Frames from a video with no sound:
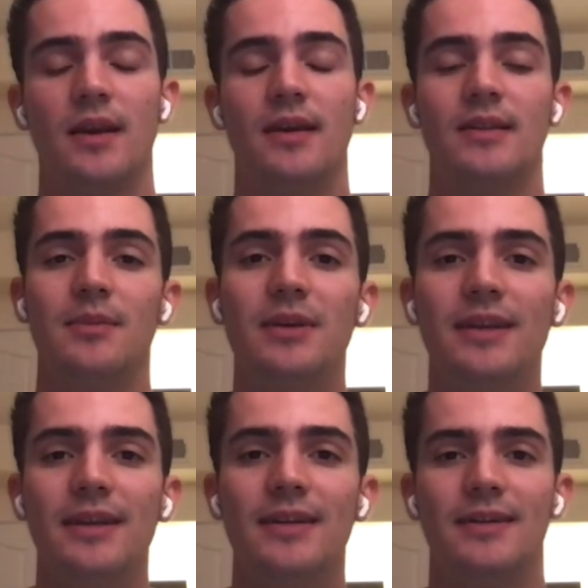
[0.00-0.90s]
They
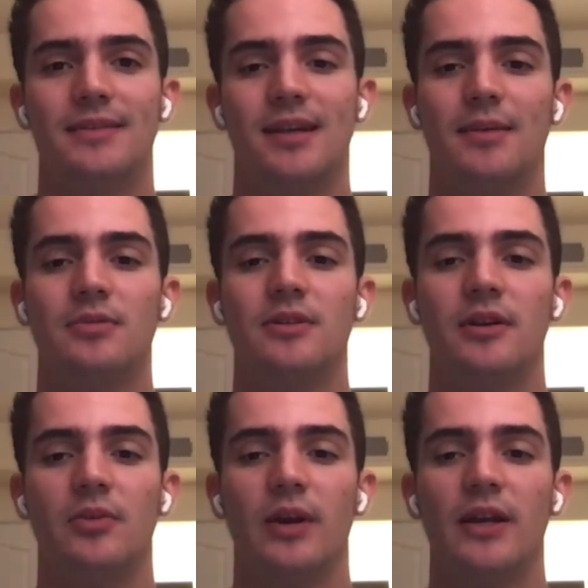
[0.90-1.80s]
begin as capillary
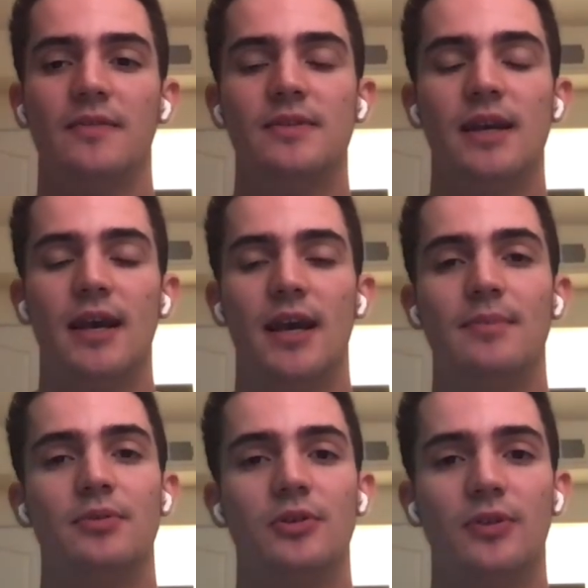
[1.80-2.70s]
waves and
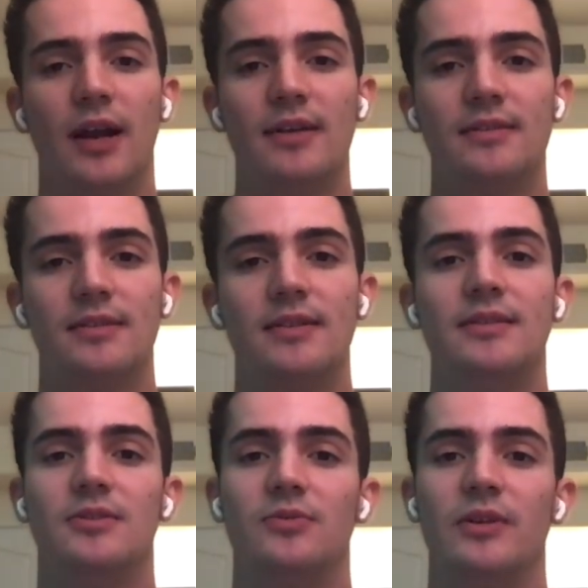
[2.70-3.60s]
progress
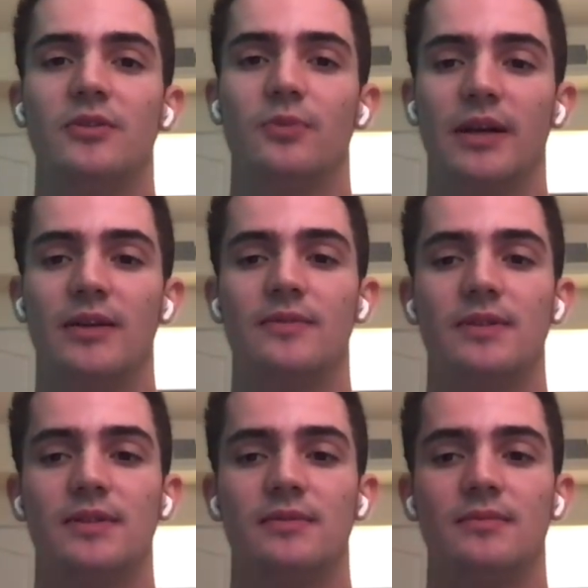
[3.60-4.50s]
into real
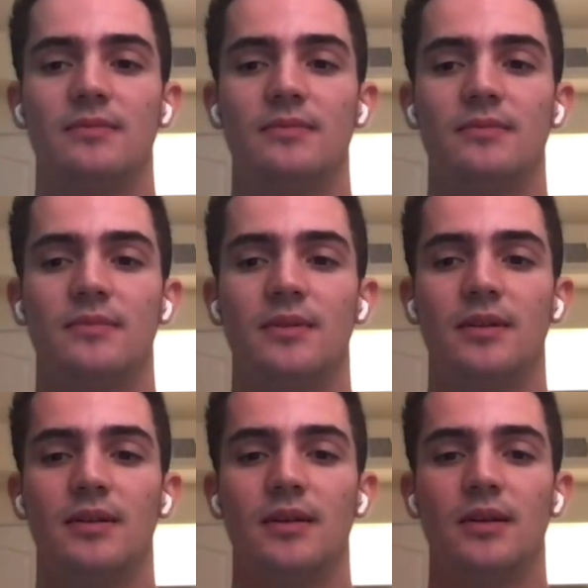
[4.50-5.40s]
waves.
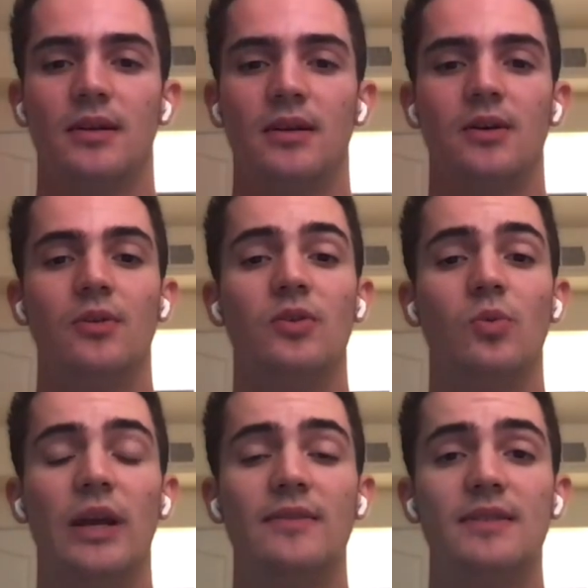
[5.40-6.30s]
When the
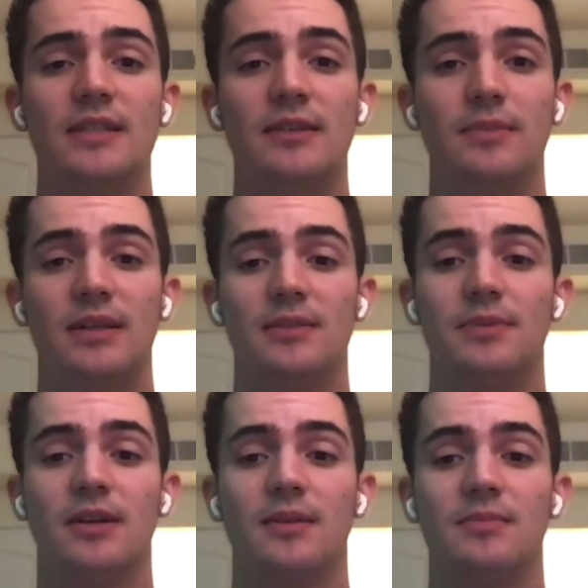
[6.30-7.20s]
wave's steepness
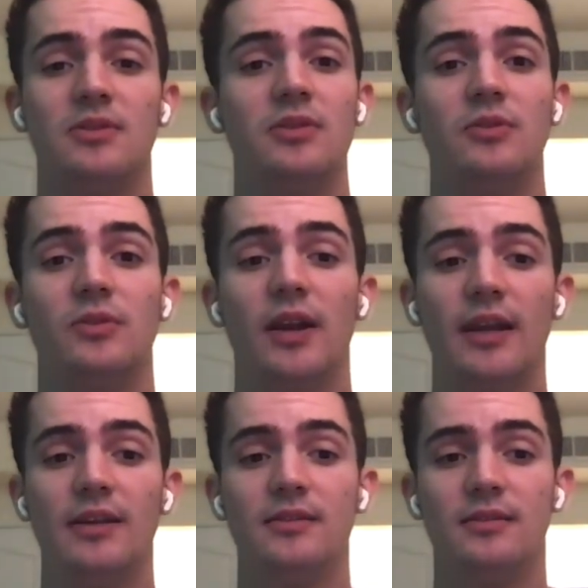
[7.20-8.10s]
becomes too
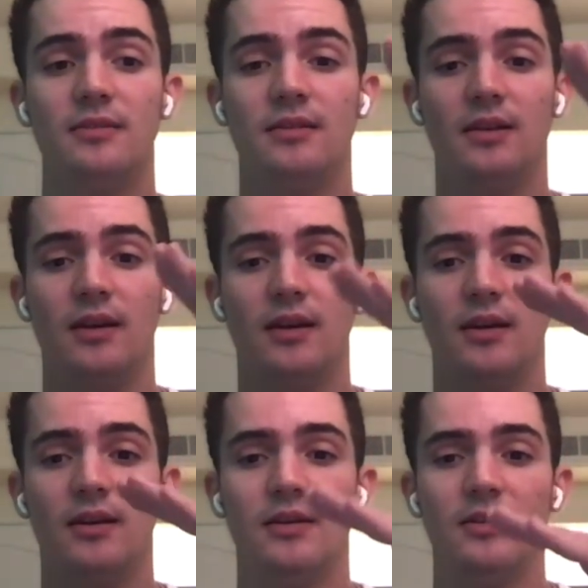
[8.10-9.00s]
great,
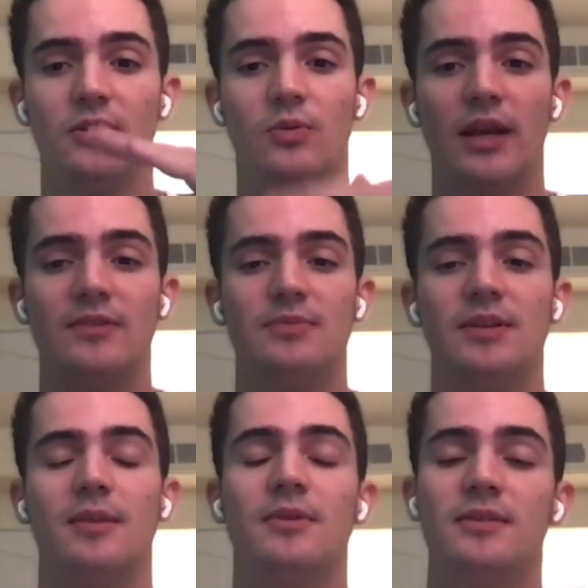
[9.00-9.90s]
the waves
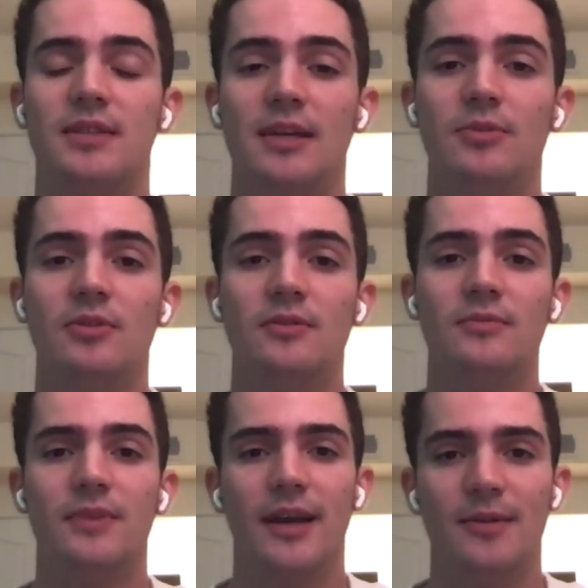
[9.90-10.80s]
become unstable
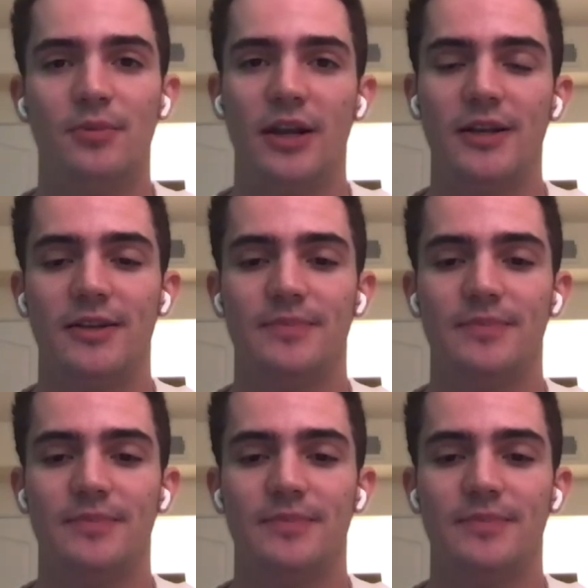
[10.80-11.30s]
and break.